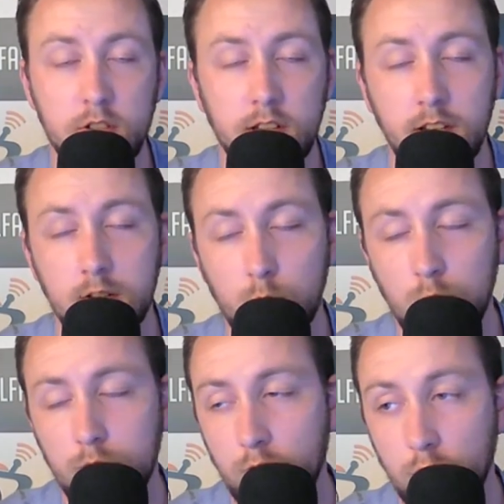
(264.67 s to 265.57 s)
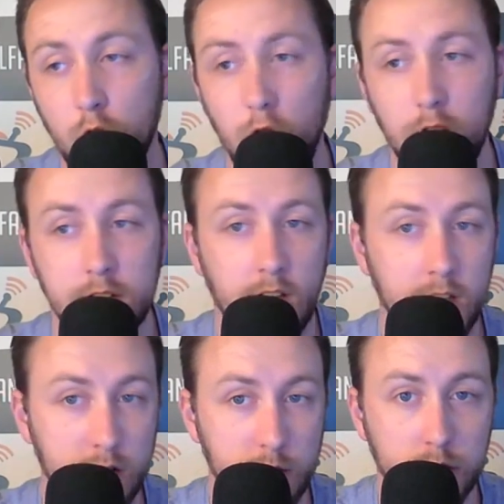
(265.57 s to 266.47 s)
thing to for Ireland, and
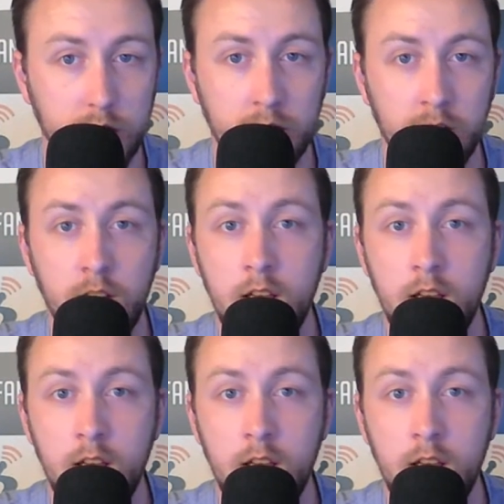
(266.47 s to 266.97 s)
I do see it